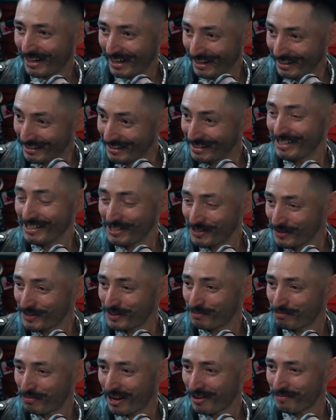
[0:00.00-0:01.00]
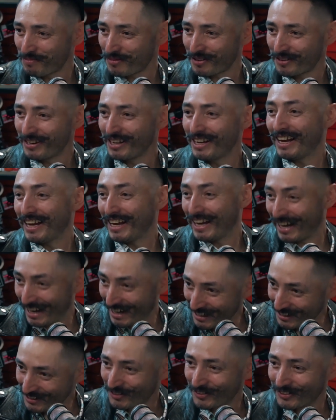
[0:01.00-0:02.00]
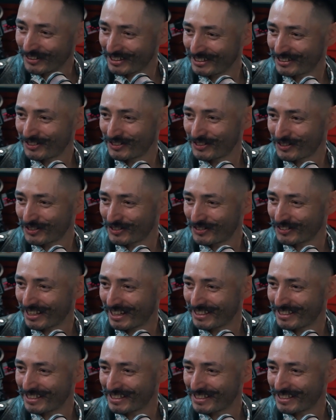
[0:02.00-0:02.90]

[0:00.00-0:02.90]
in the newspaper, and going to school at